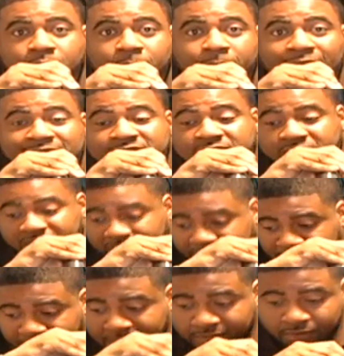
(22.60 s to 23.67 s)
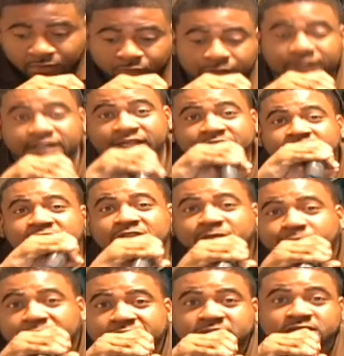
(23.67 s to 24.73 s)
About to really get deep
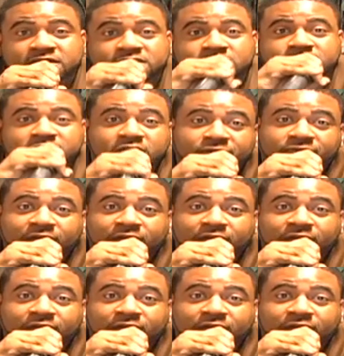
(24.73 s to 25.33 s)
into some stuff.